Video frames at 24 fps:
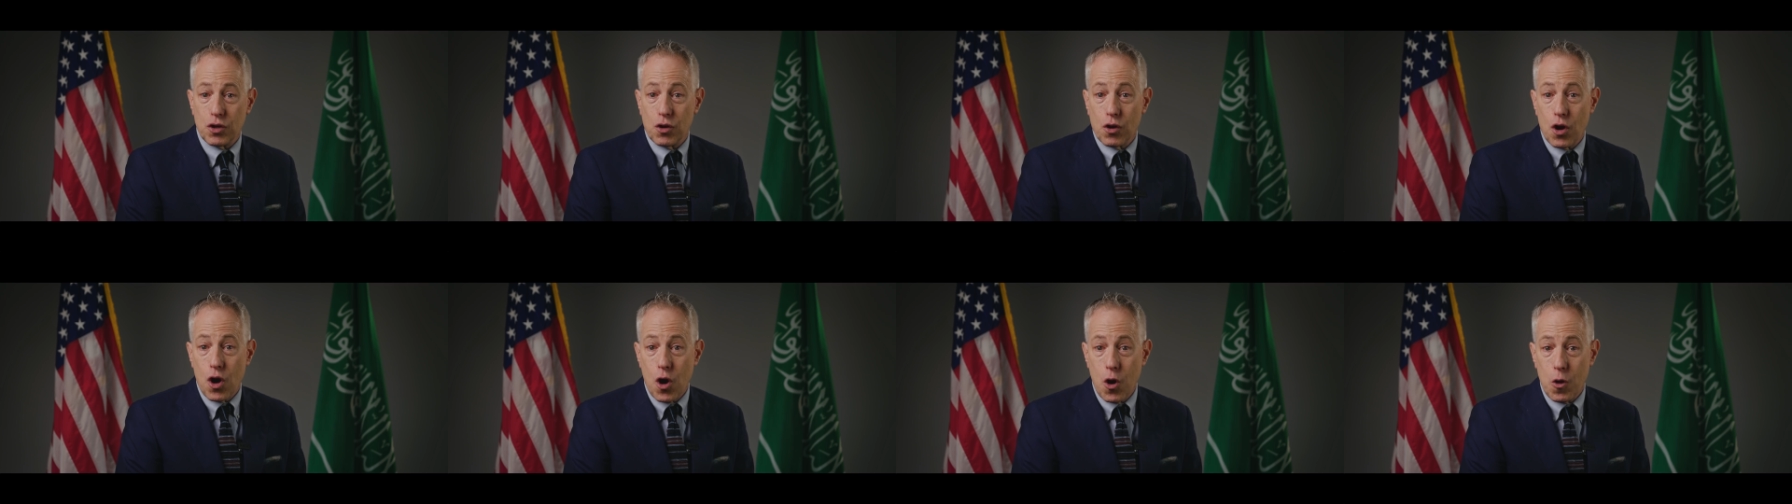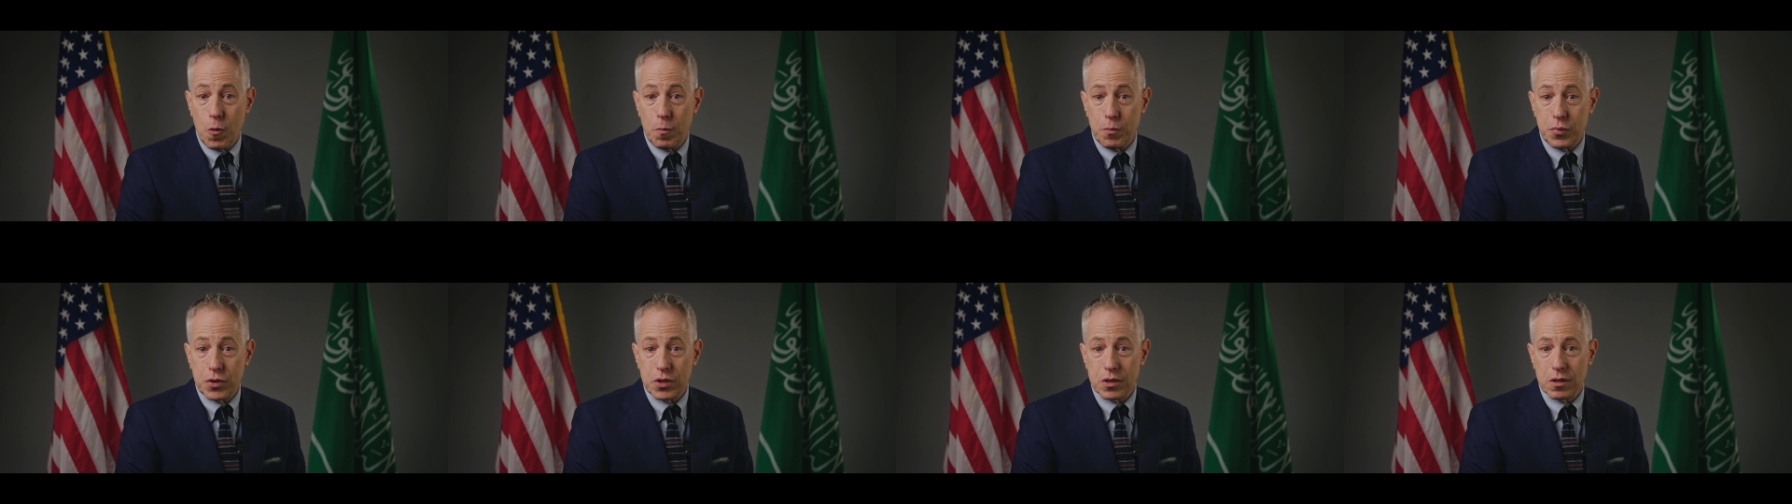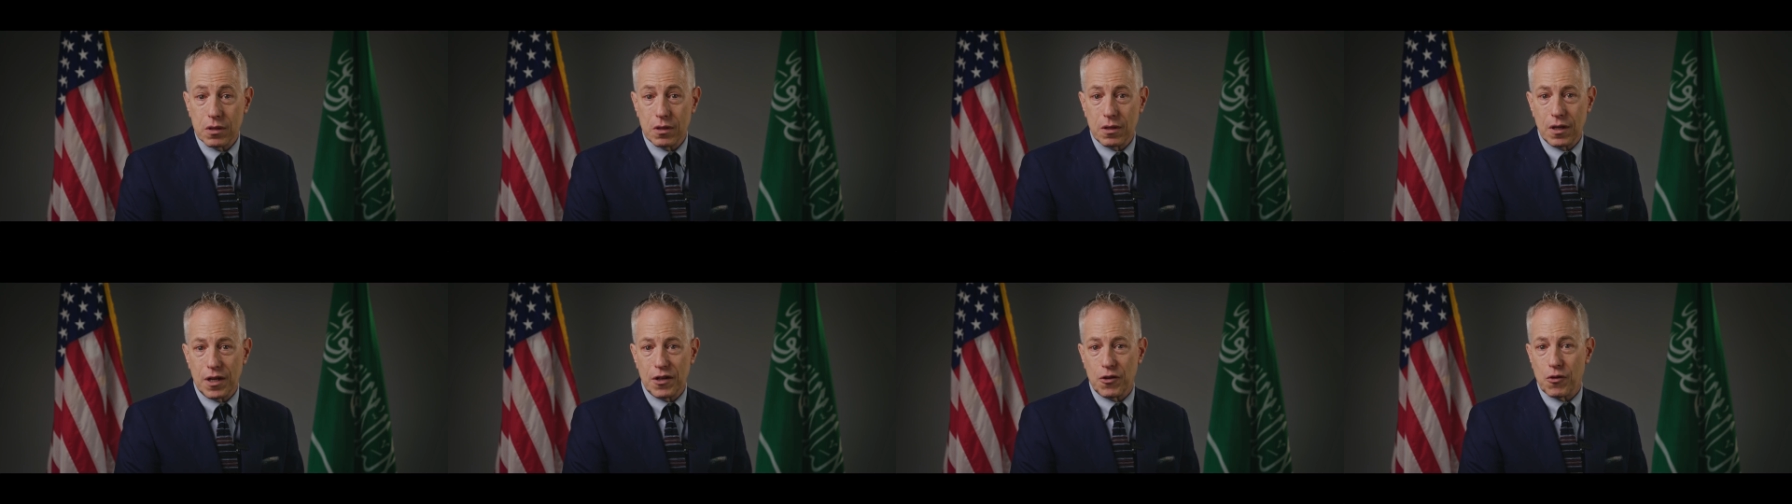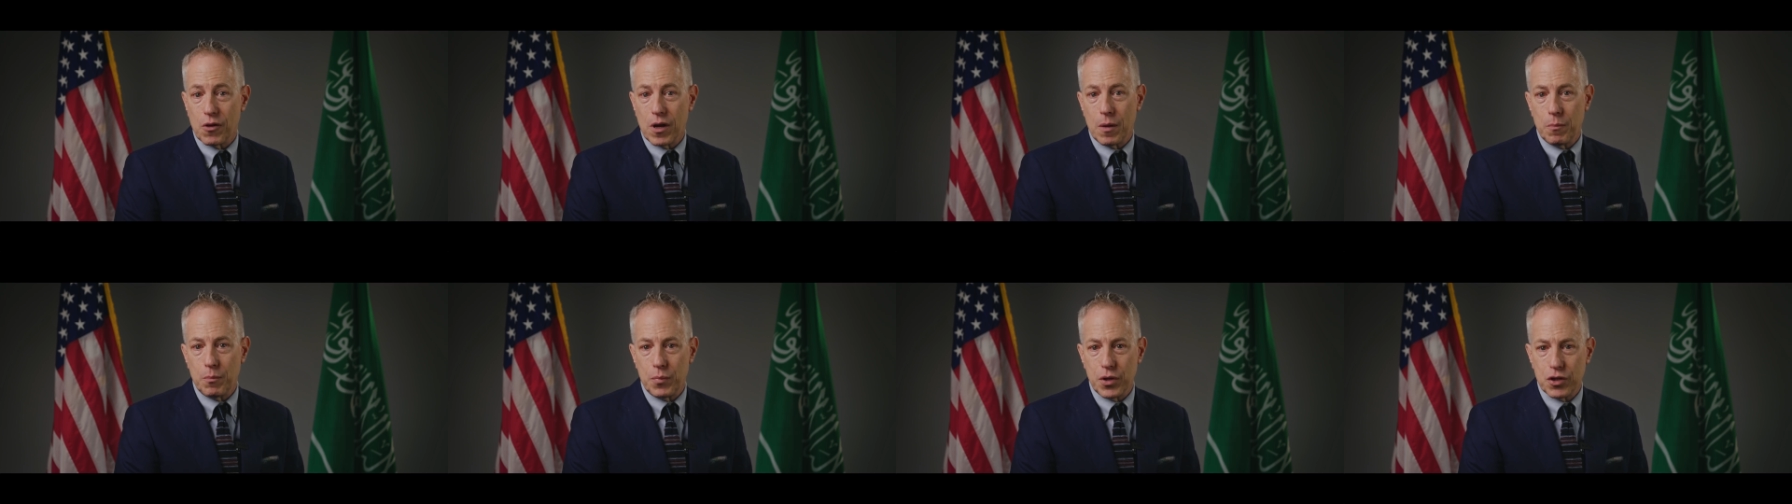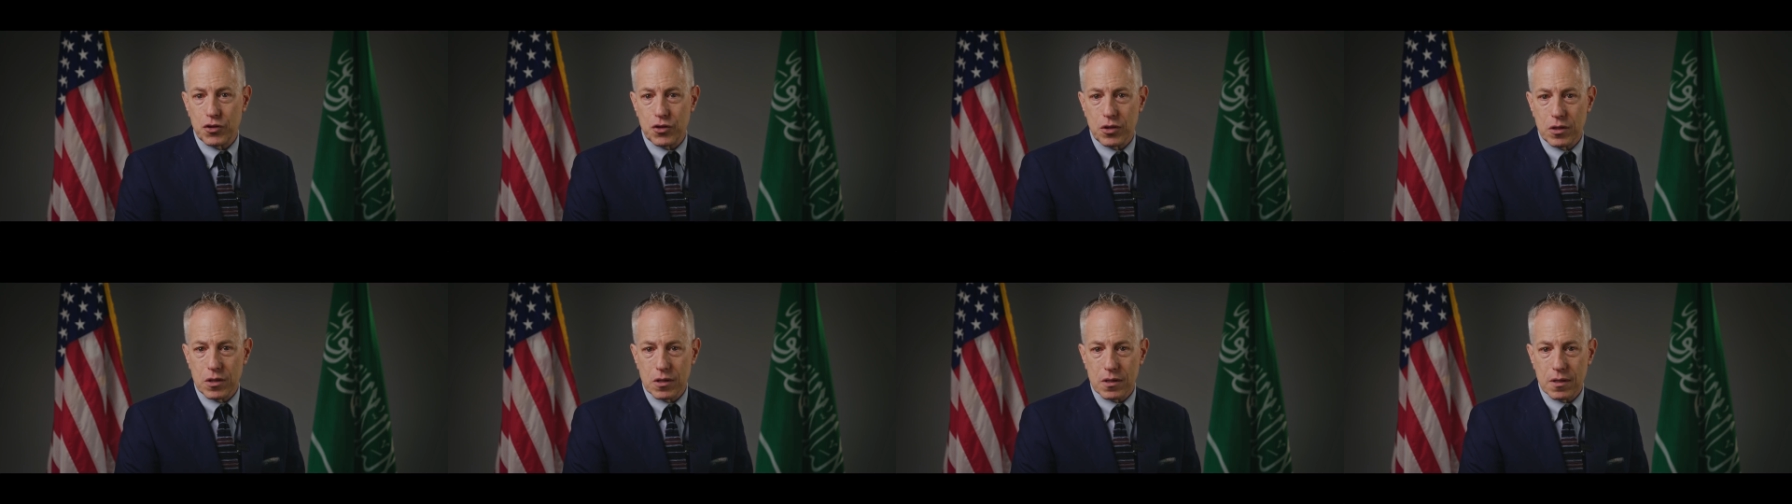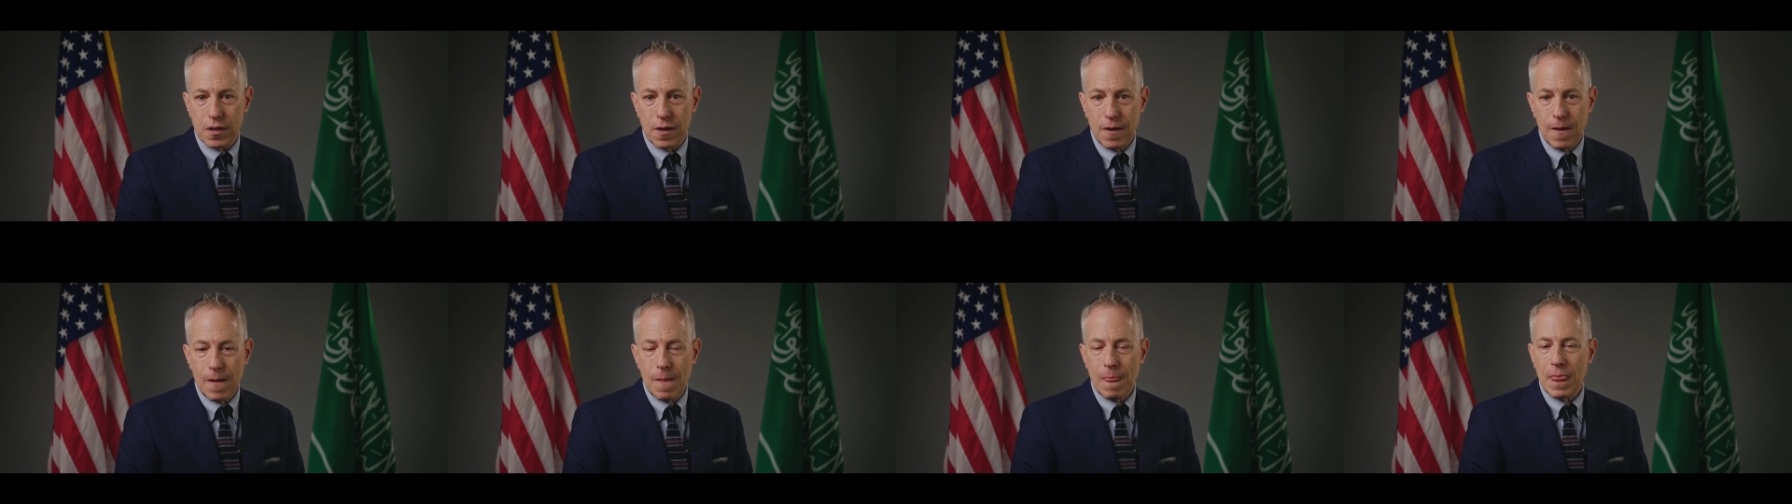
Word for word: your hopes, and your ambitions.